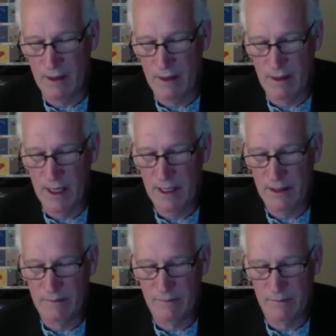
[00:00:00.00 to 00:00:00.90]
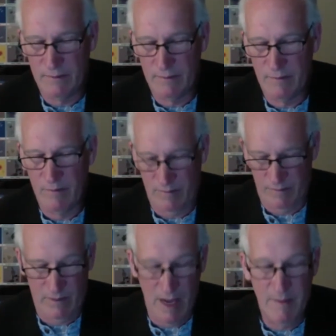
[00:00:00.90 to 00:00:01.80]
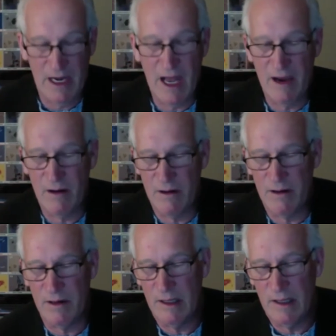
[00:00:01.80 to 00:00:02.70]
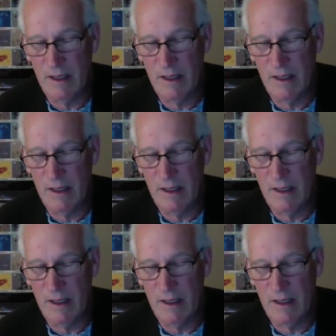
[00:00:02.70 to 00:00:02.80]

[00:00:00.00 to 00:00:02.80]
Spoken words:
And I mean, I heard